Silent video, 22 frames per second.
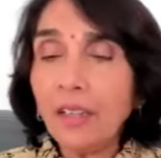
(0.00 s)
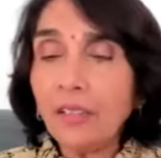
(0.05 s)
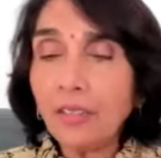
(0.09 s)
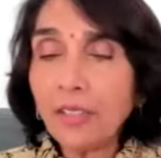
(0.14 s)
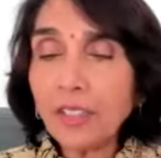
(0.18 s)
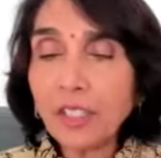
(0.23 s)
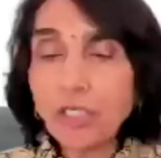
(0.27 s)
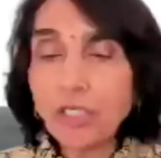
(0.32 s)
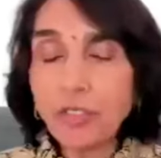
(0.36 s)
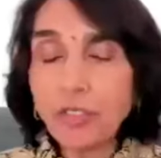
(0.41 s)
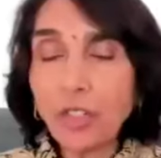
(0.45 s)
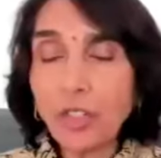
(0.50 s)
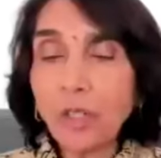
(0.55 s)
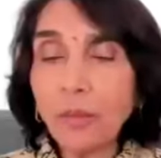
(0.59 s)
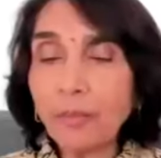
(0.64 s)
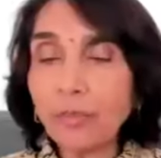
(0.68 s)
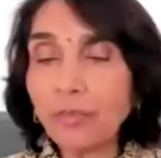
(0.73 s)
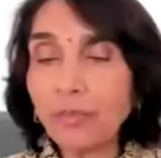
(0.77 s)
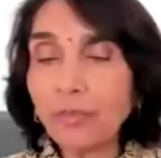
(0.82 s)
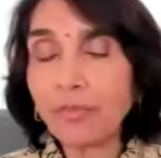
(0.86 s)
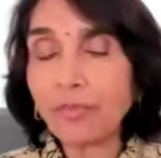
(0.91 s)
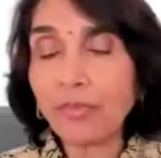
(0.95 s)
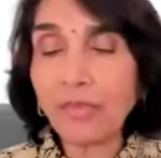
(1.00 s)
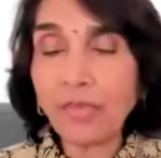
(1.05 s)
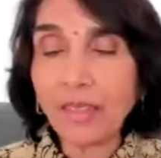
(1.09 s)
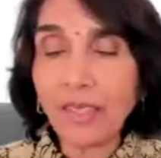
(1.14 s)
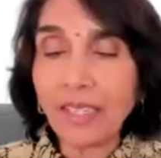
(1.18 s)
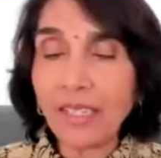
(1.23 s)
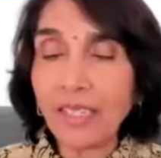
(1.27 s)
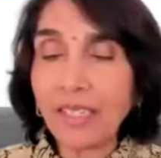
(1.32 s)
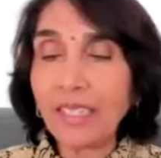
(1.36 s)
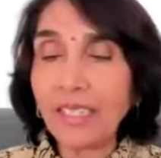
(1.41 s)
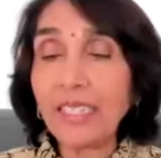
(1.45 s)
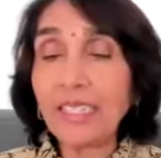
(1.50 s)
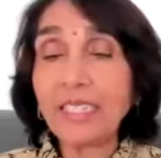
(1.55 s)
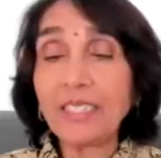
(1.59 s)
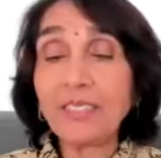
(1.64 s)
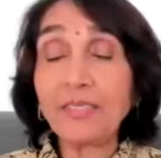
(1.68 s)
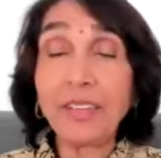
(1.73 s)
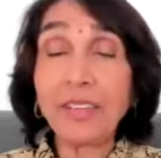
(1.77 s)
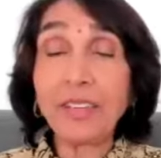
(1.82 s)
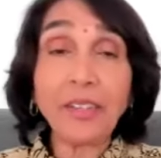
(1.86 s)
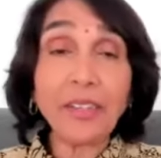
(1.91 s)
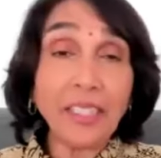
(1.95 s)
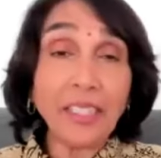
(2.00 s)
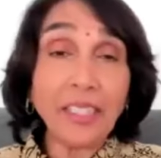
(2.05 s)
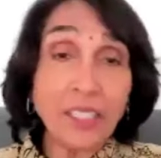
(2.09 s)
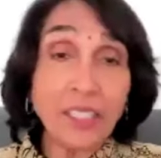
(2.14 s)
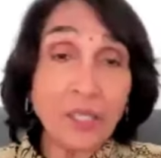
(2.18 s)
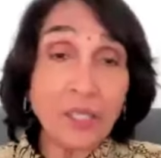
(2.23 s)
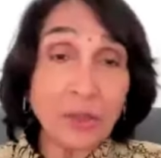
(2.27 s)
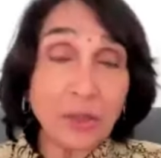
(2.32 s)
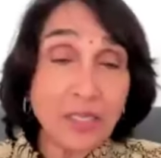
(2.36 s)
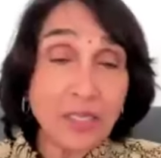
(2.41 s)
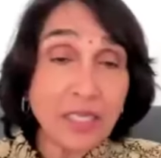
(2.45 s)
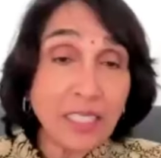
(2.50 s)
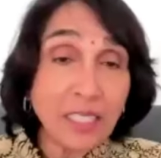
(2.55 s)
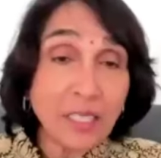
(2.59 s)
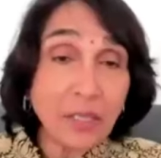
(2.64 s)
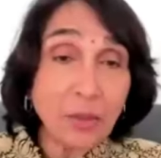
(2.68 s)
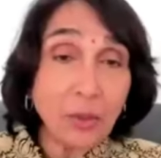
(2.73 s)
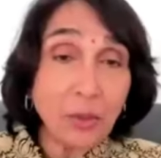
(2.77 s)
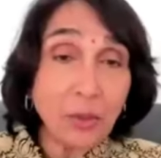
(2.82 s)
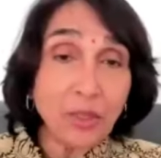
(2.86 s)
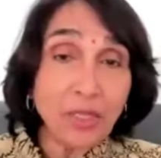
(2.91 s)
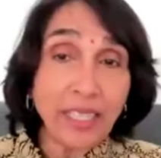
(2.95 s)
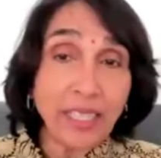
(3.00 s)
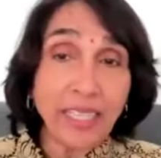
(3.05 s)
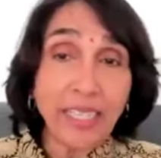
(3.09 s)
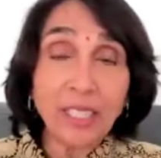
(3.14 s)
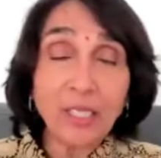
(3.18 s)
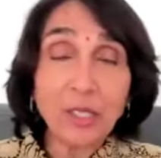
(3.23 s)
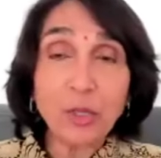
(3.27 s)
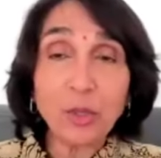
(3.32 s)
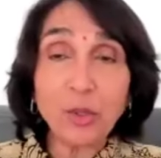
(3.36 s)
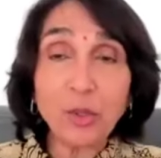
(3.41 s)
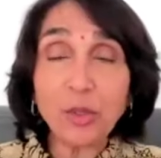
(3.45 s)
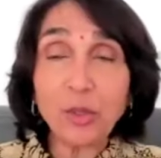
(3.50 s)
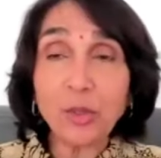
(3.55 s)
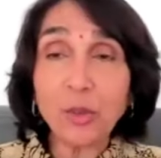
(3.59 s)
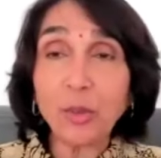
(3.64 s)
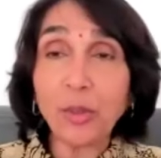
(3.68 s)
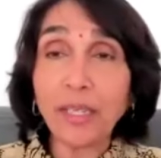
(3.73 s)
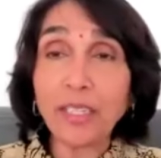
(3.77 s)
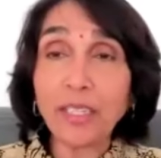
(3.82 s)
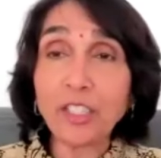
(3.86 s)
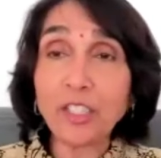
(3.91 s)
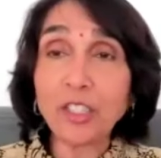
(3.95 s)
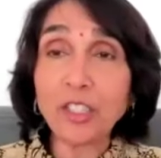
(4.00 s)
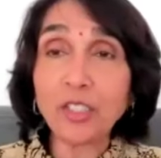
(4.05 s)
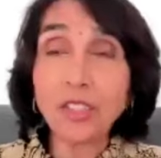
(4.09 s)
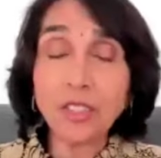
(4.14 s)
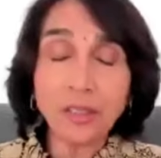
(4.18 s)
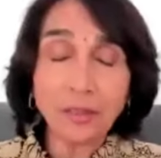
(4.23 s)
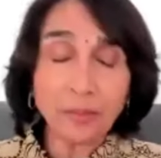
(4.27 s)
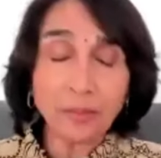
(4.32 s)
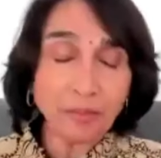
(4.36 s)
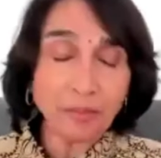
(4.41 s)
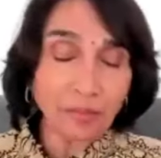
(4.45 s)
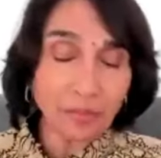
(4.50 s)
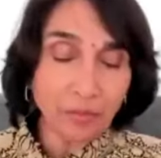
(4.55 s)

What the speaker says: First of all, it's very interesting, you know, the age-old question.